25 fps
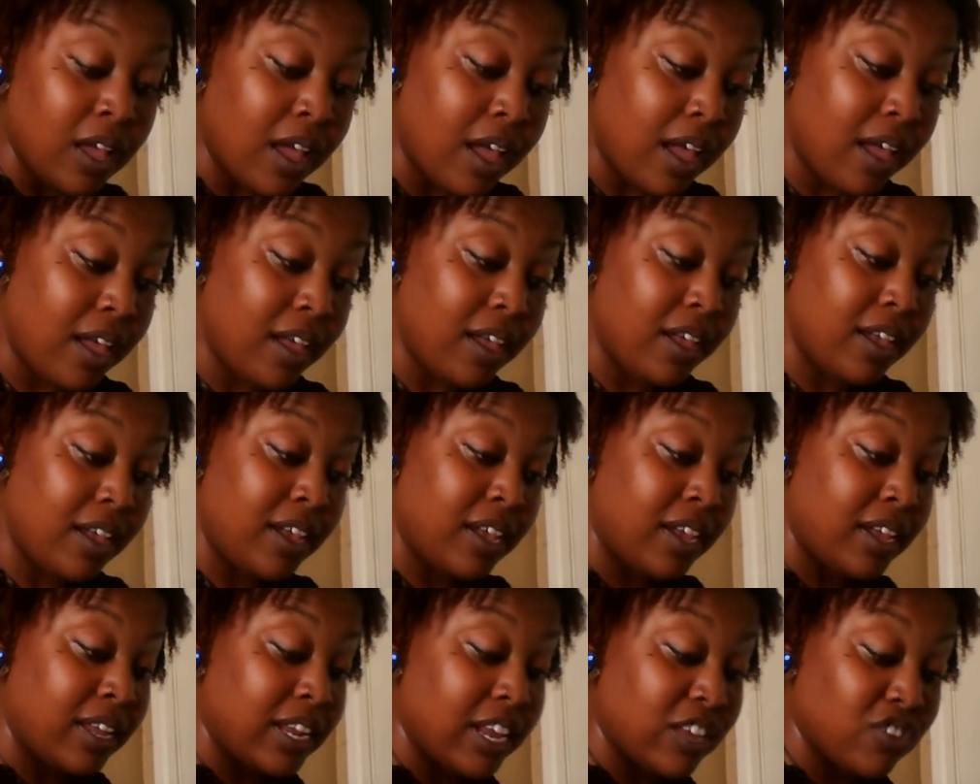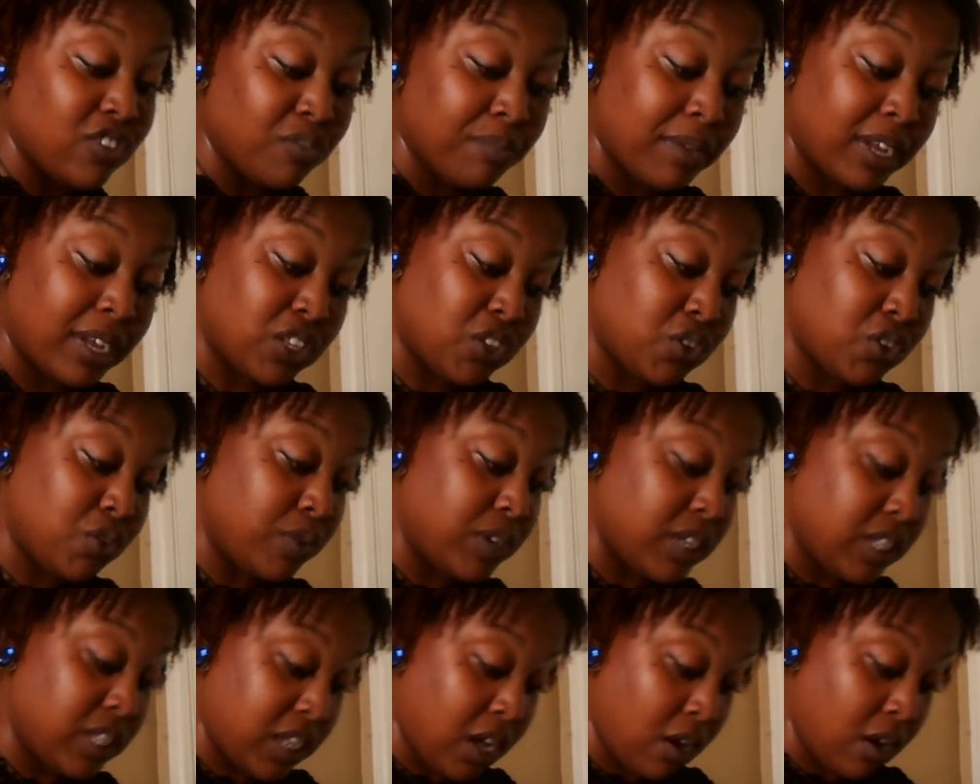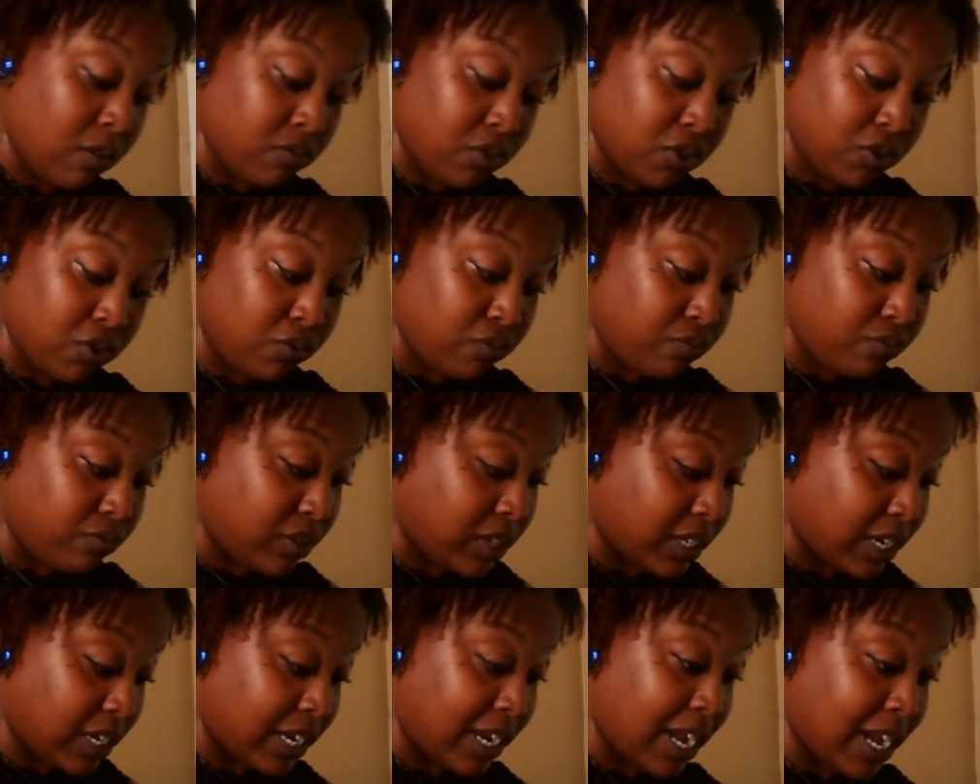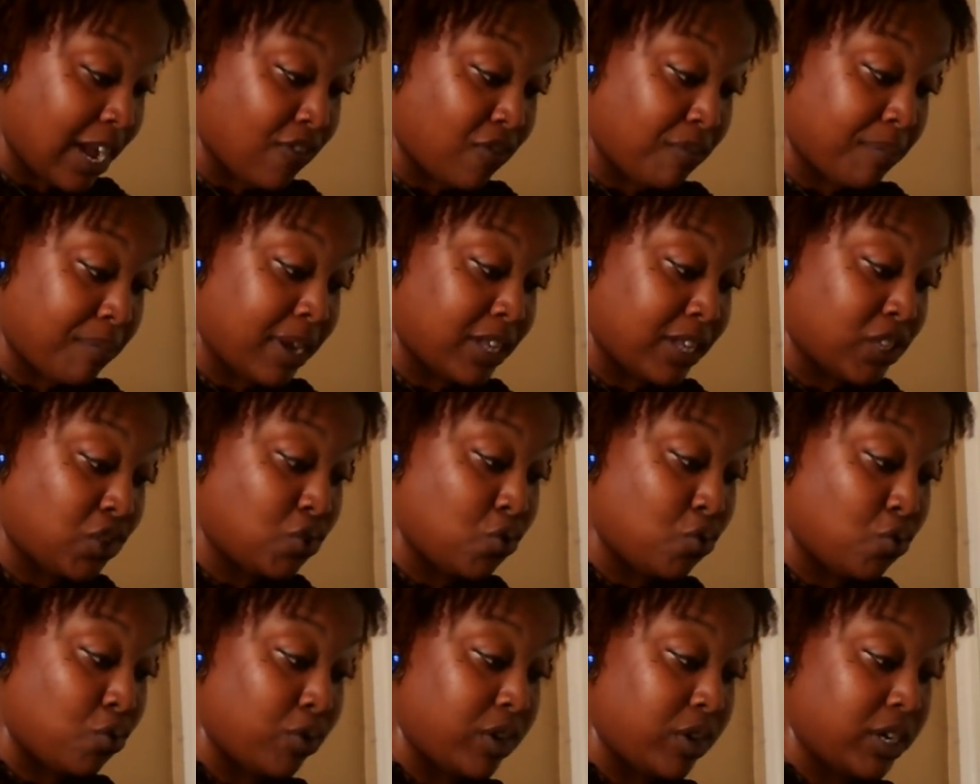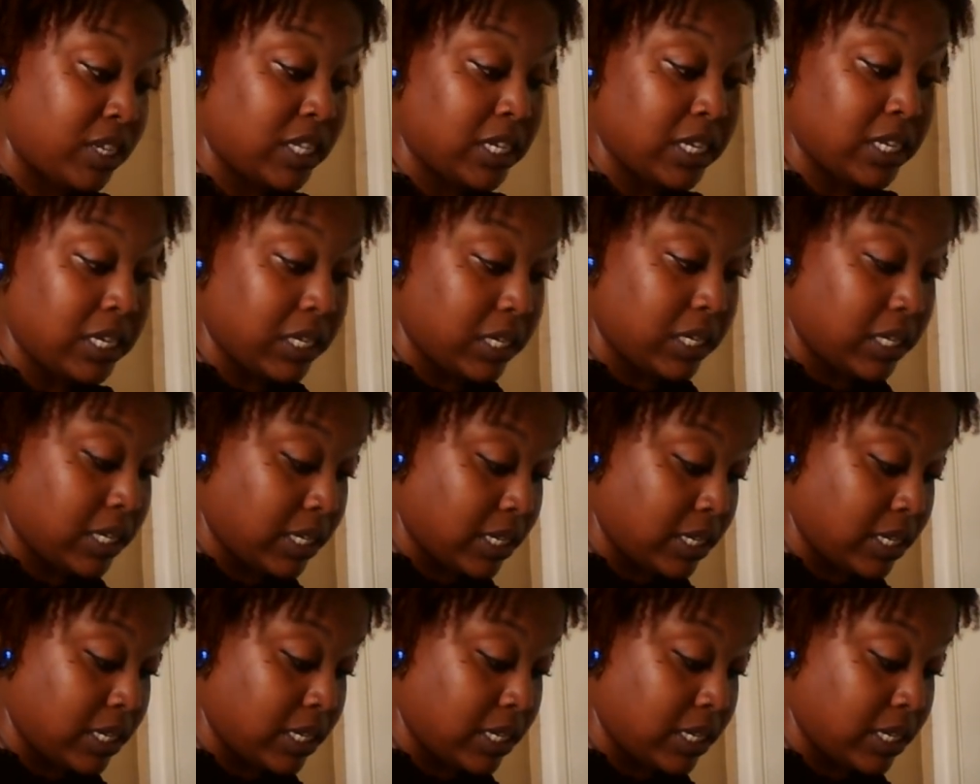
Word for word: Hey, that's what my Taurus gonna do. I got my Tauruses.